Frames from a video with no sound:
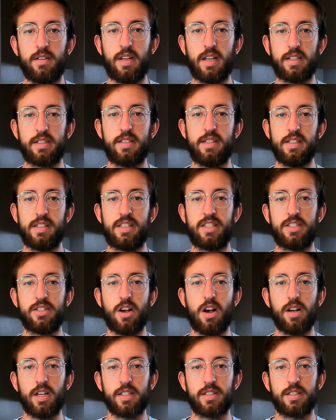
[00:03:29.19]
Next is
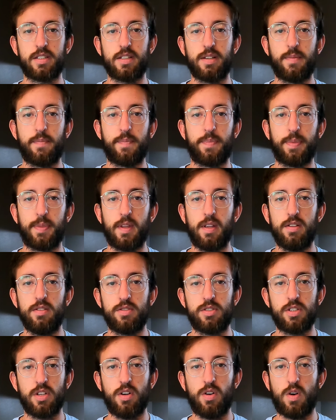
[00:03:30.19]
socks.
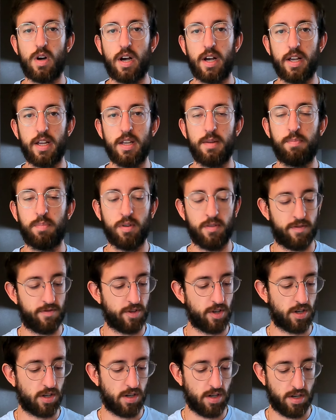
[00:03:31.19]
So I
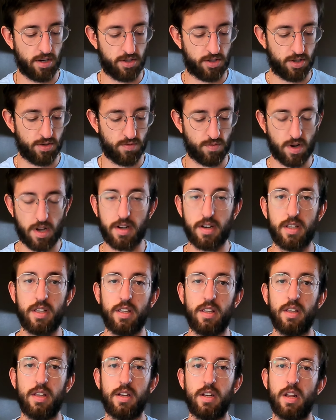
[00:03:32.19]
prefer to run
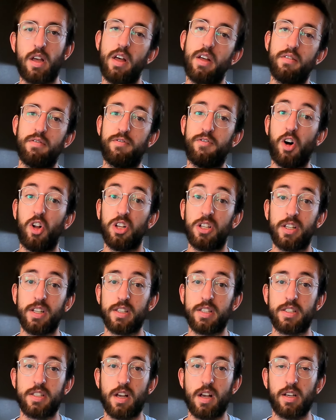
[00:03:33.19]
in
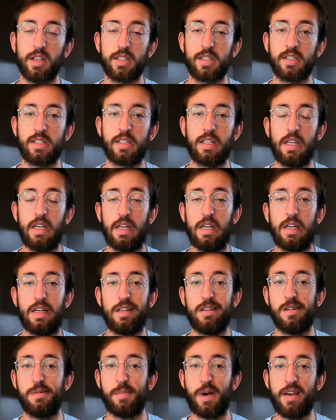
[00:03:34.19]
Falca socks.
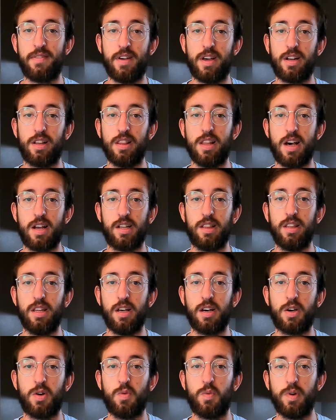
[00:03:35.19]
I've had a lot of
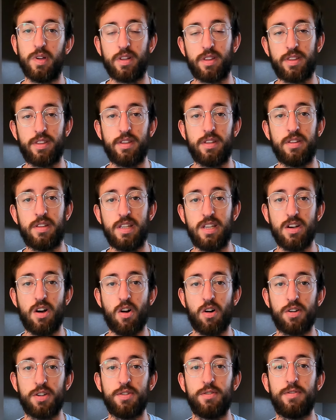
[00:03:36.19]
luck with the
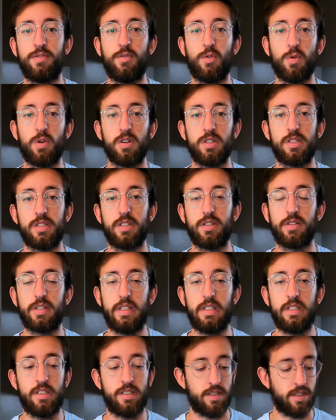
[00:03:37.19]
RU4
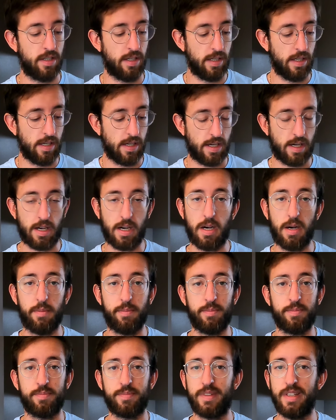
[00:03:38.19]
series.
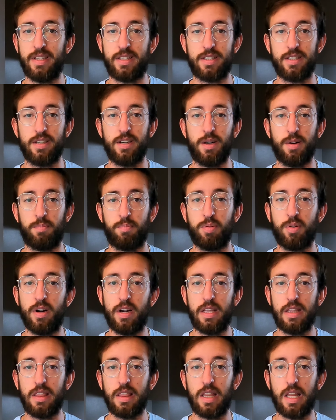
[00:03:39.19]
It's a
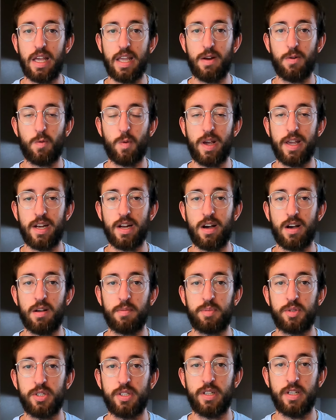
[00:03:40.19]
pretty lightweight
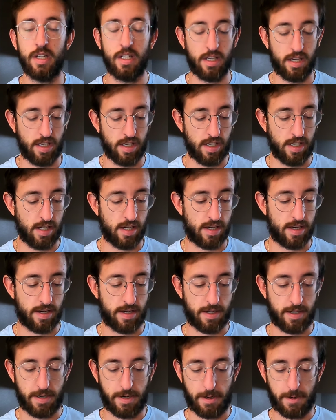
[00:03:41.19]
option.
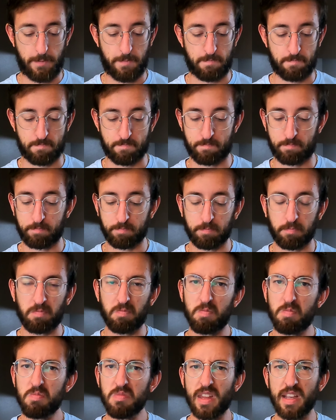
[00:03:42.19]

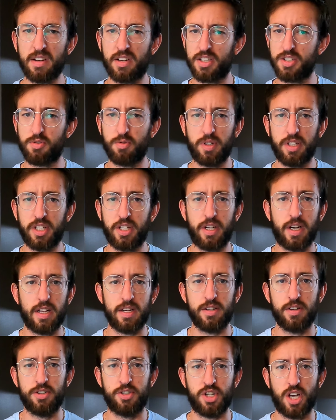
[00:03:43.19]
Does a really
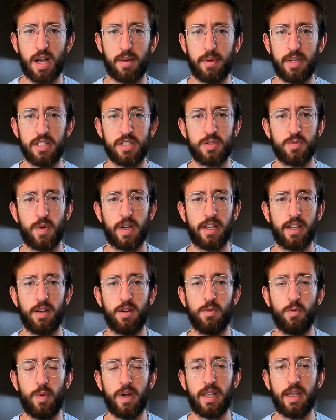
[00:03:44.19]
good job at
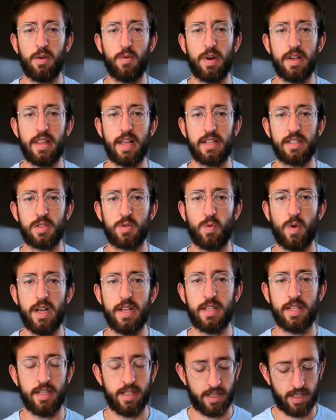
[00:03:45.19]
wicking away that
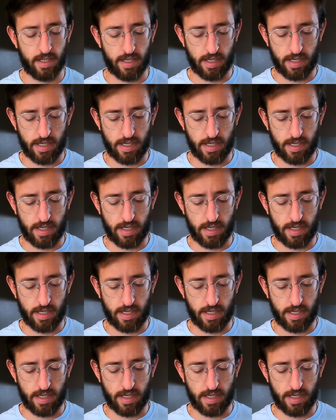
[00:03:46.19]
sweat.